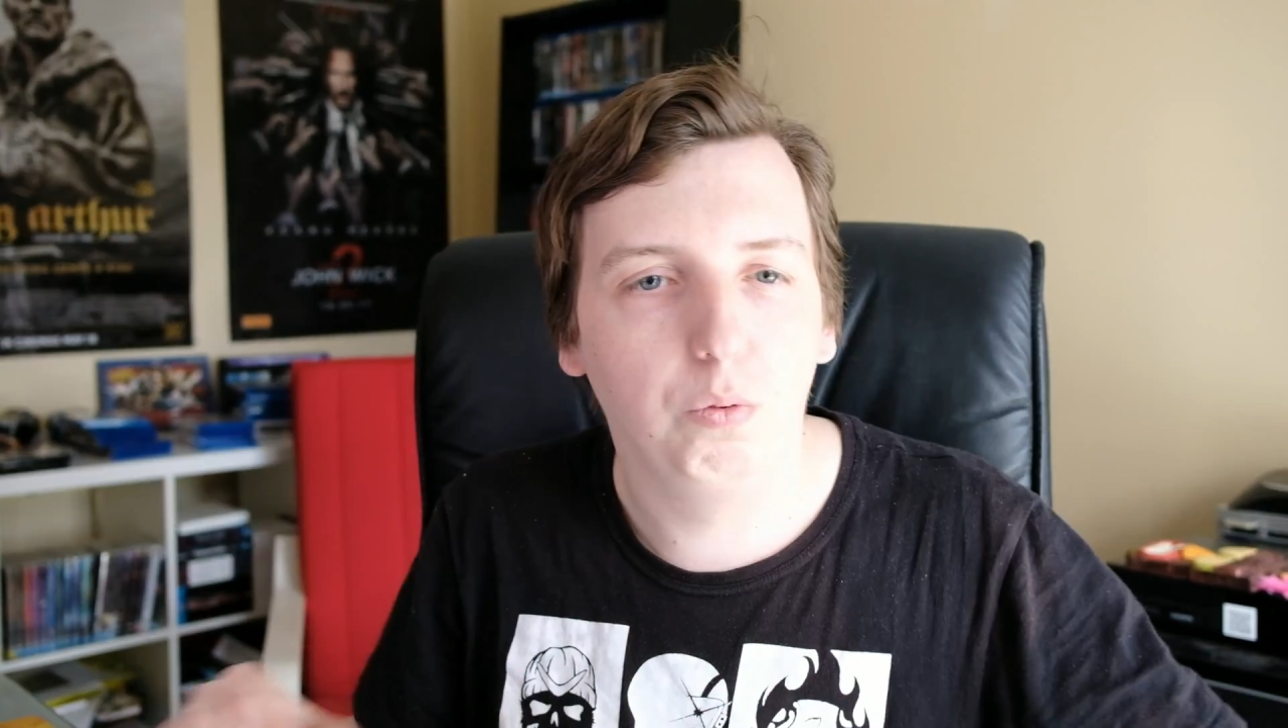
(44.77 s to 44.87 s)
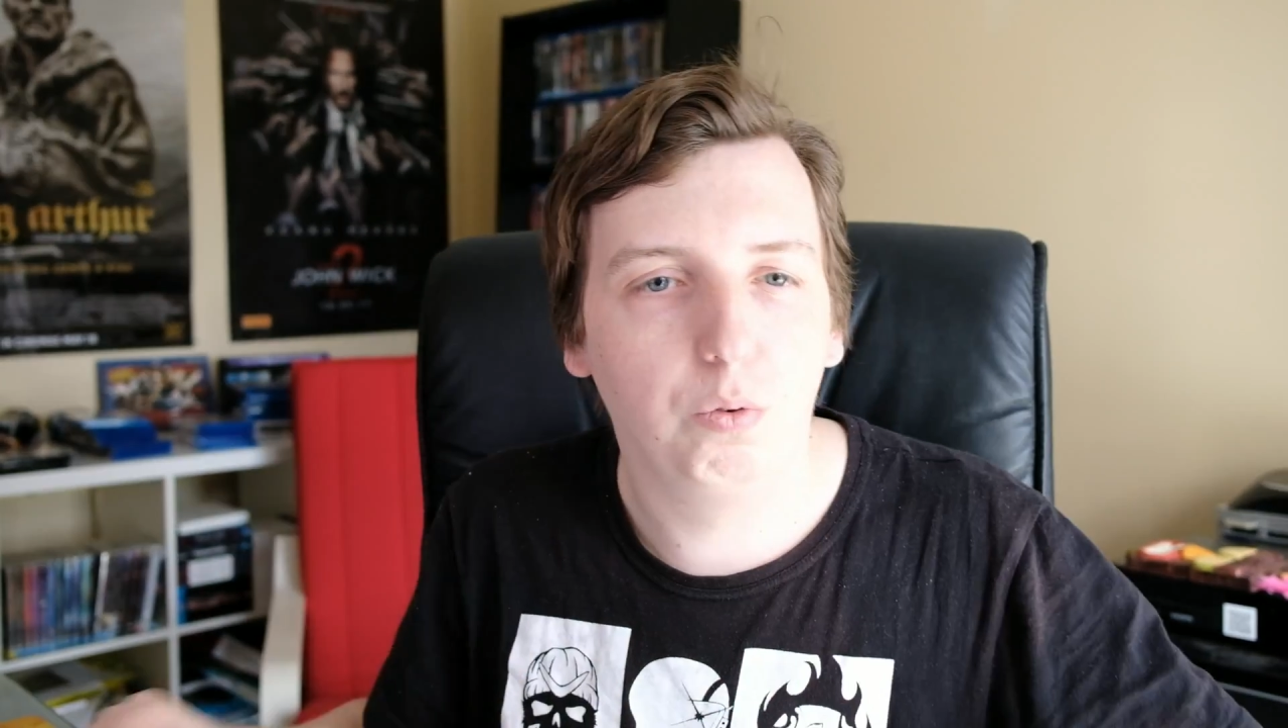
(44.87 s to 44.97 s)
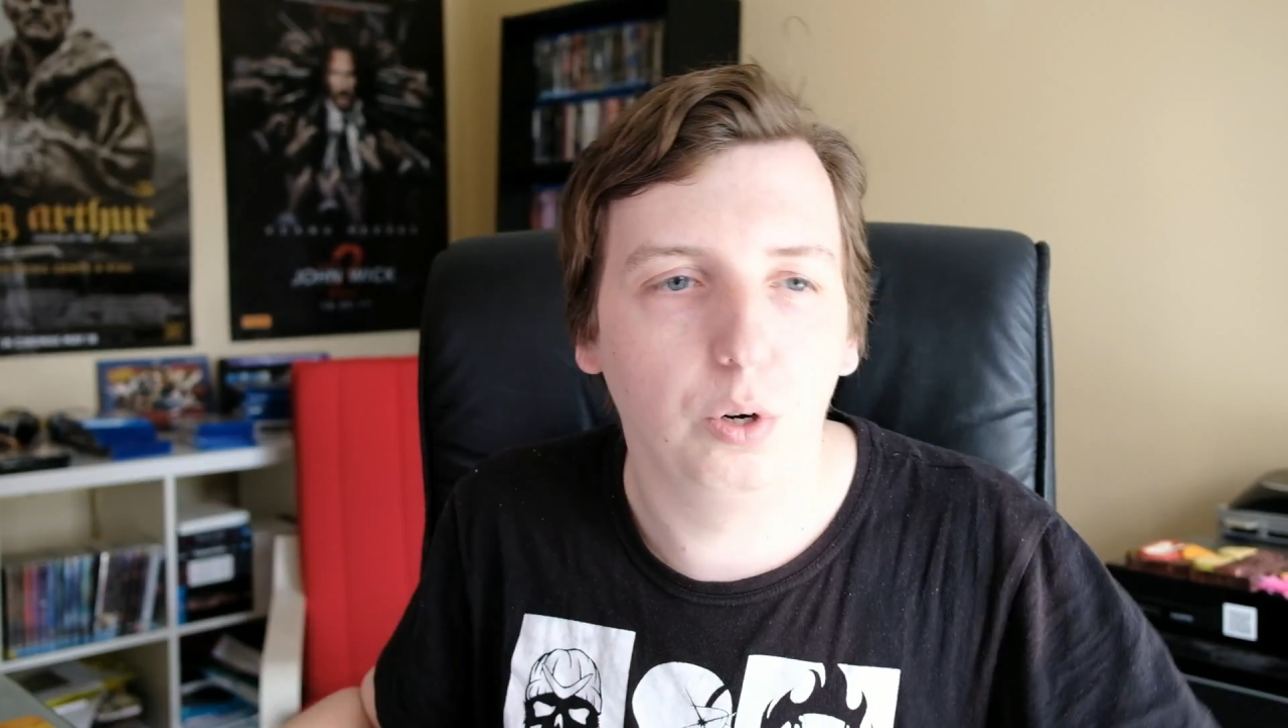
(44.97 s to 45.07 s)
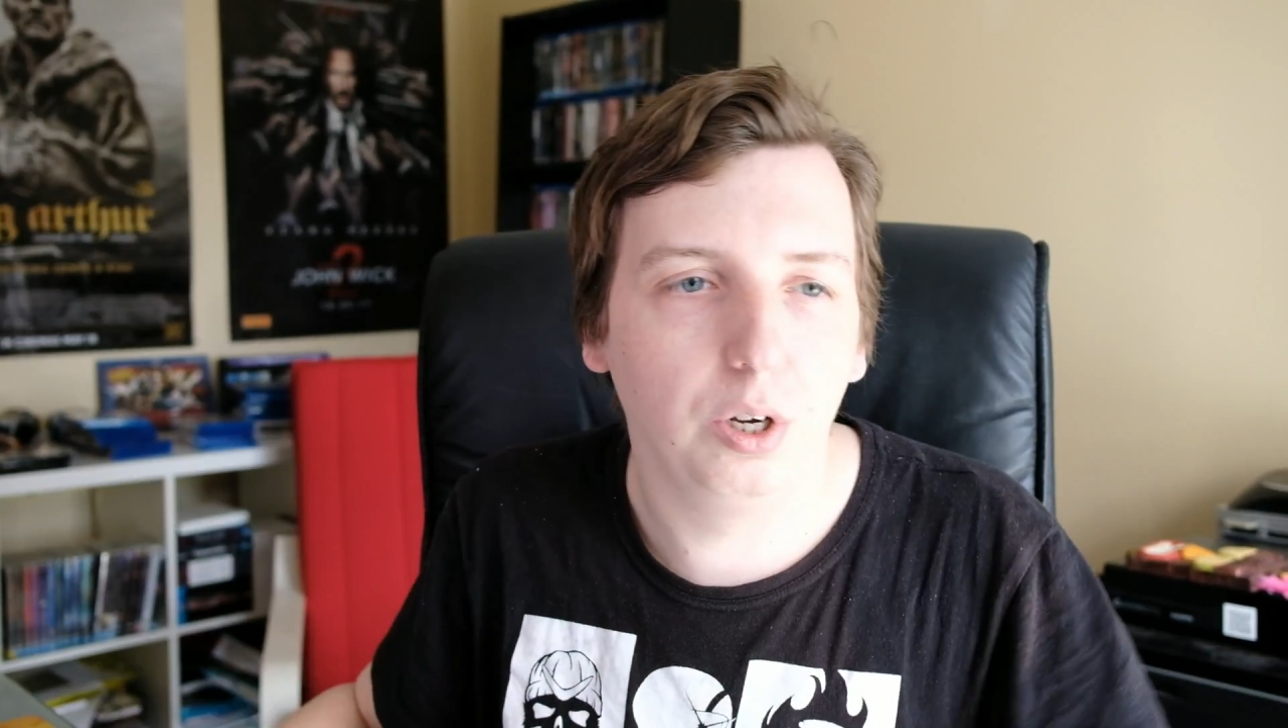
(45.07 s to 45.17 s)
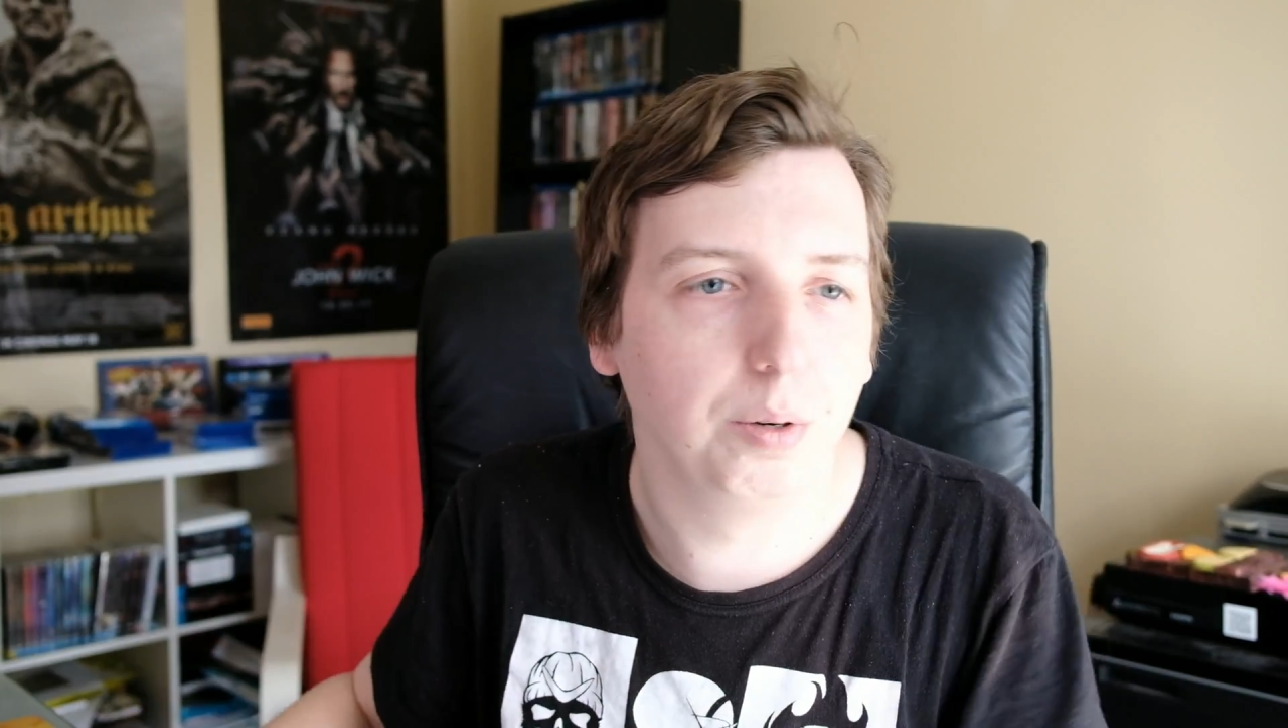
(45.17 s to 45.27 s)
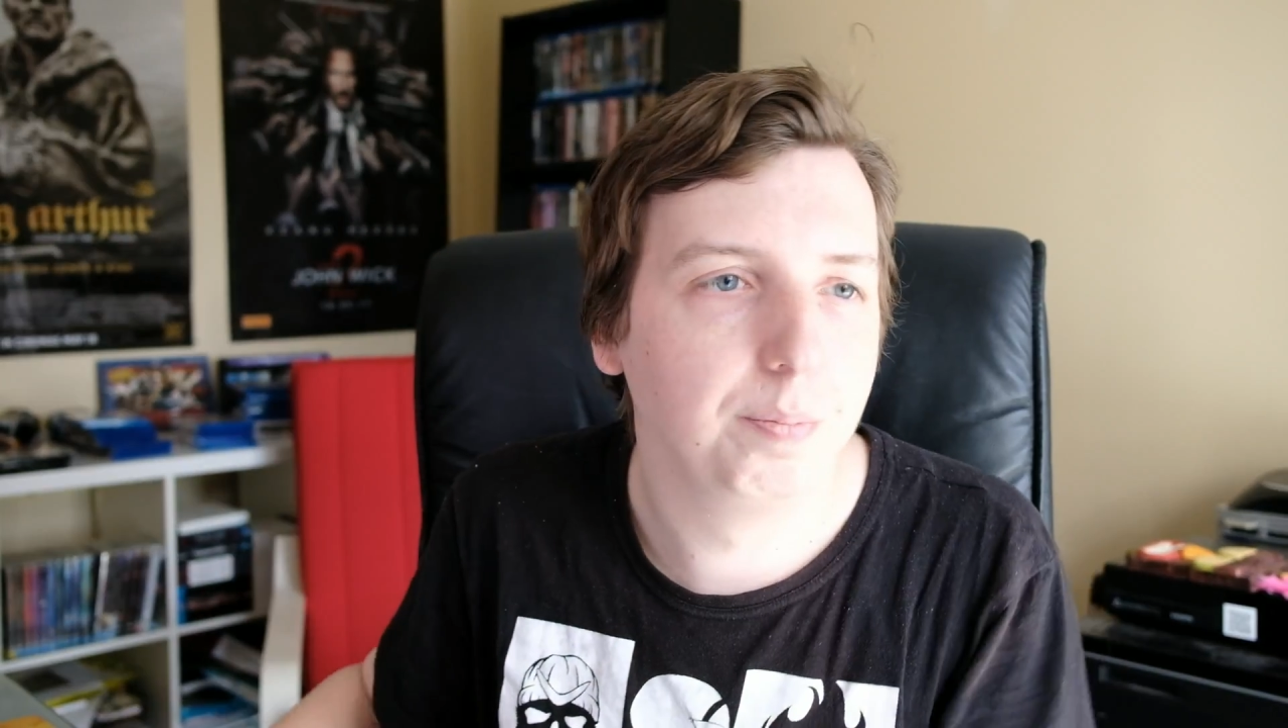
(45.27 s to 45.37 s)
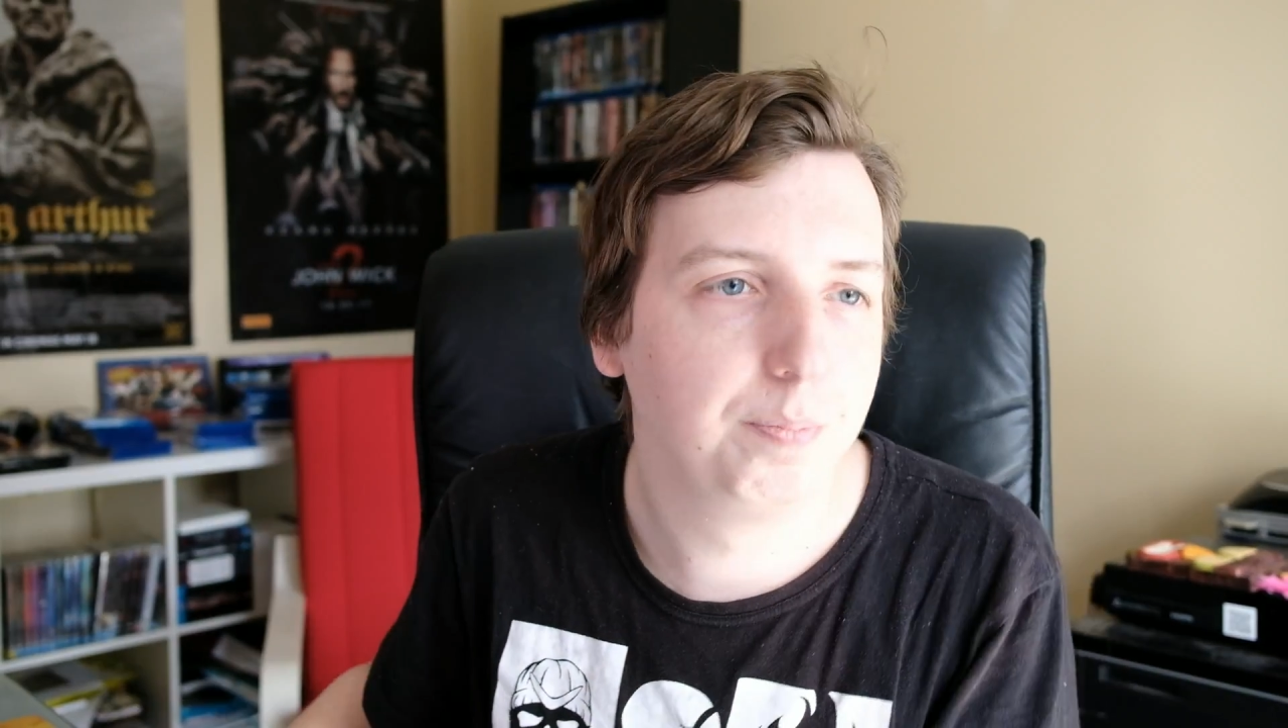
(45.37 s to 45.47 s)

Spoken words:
for you.